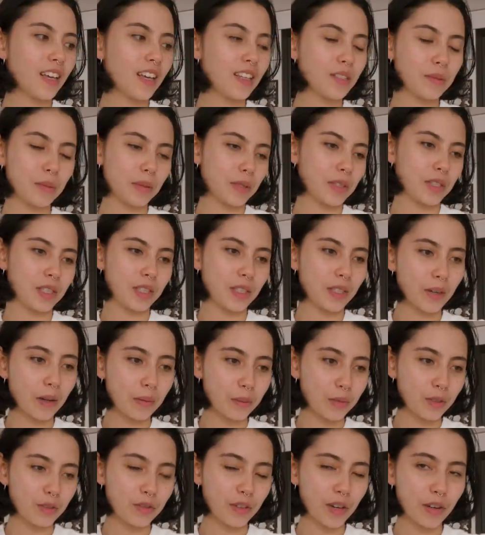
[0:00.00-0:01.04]
especially in a
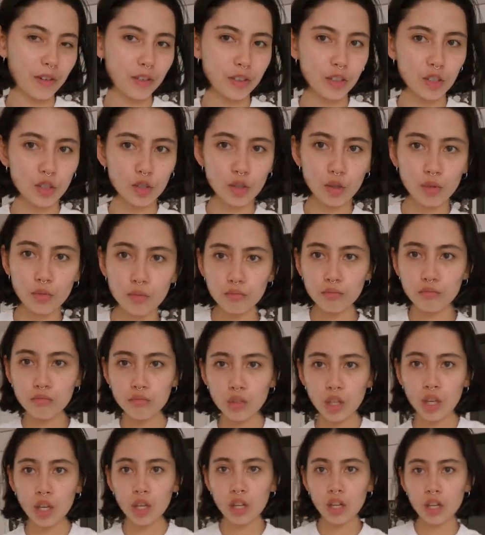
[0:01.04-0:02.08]
couple of hours. So
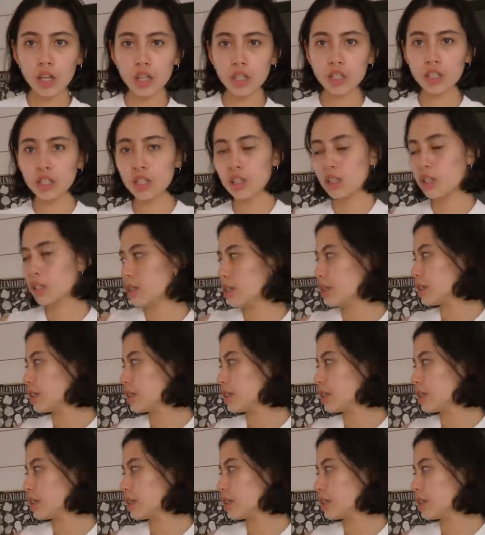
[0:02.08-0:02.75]
let's go.